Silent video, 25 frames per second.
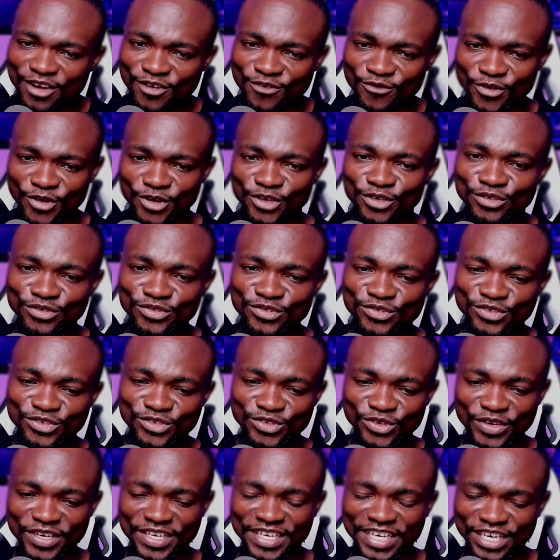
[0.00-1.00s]
for you to
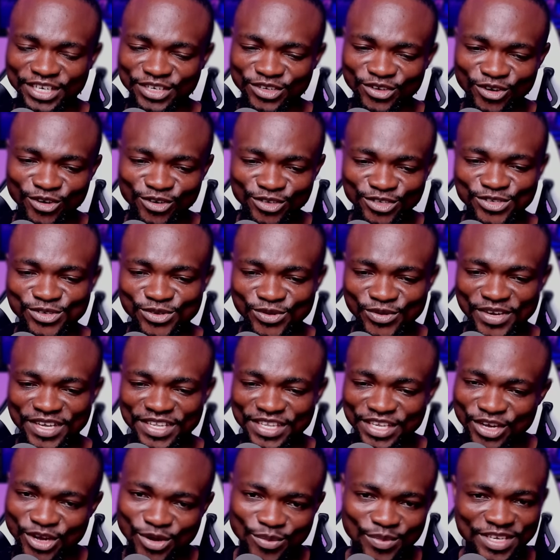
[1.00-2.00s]
join, and also in
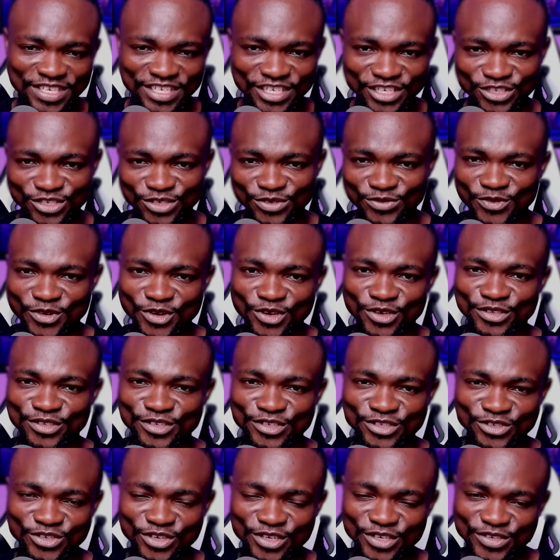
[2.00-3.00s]
the comment section for you
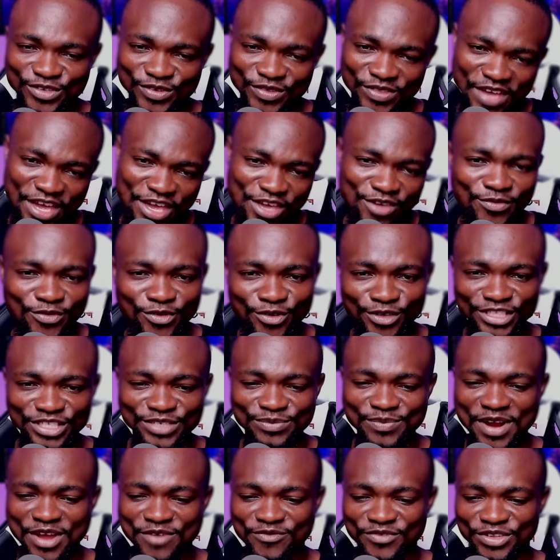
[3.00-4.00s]
to join. So thank you for
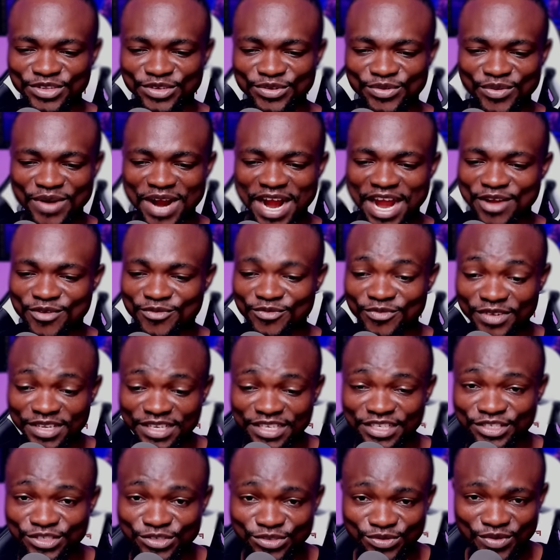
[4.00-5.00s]
watching my video. I
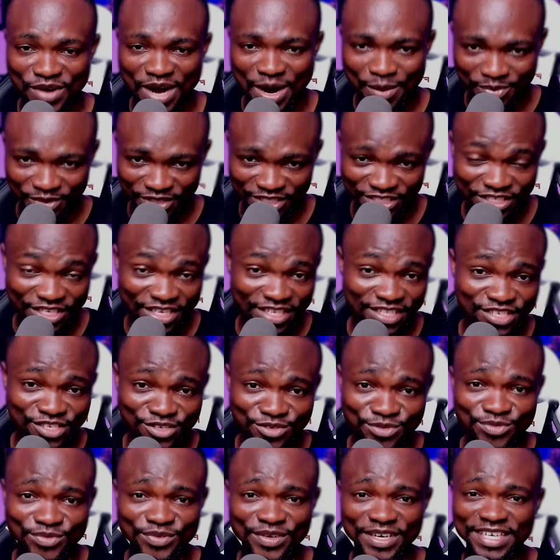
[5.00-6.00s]
really do appreciate
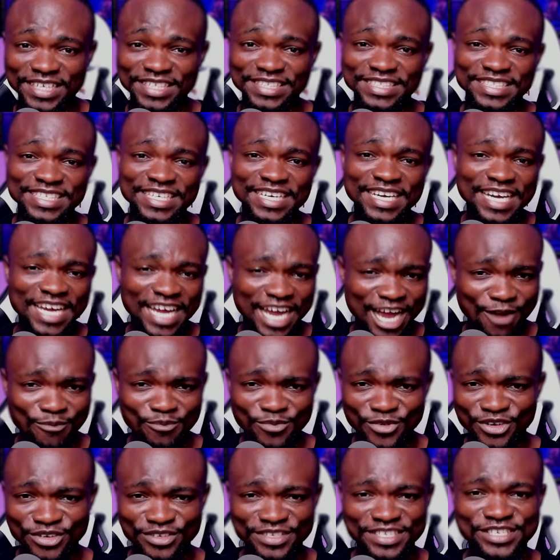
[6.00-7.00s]
you, and
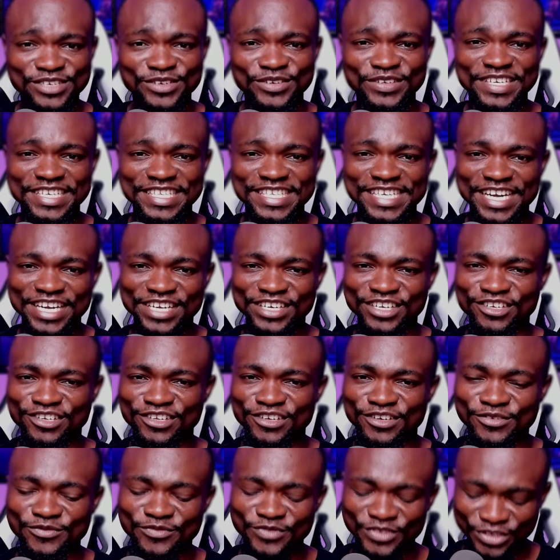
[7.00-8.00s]
I'm gonna see you later in
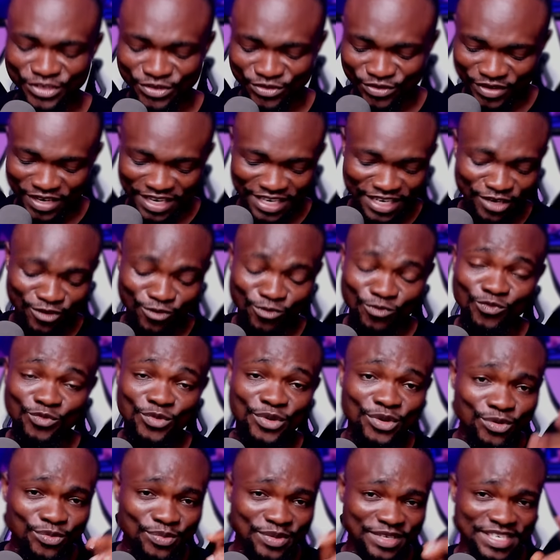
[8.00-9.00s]
another video, and I
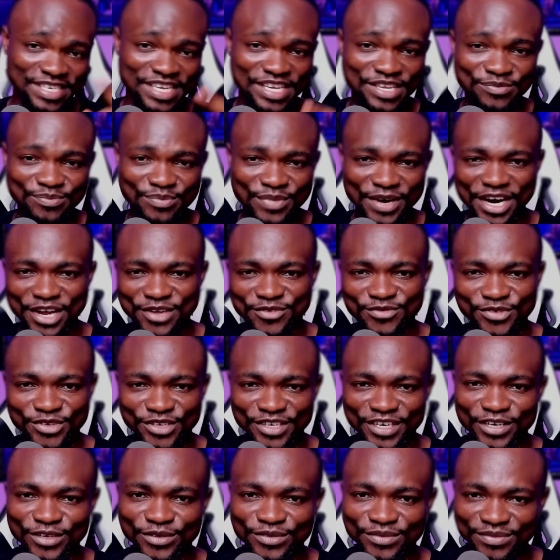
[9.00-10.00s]
will be saying bye for
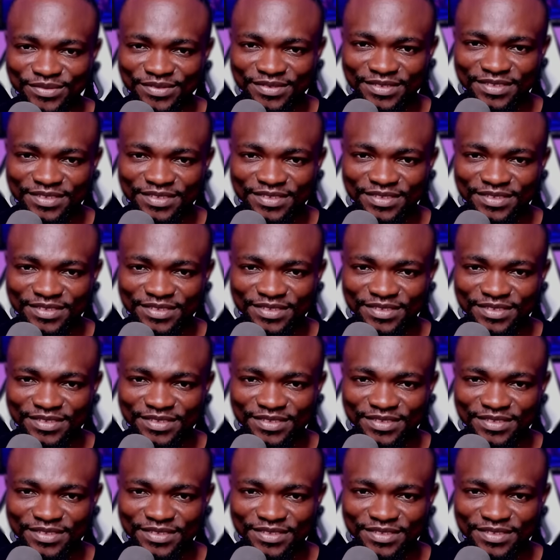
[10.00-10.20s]
now.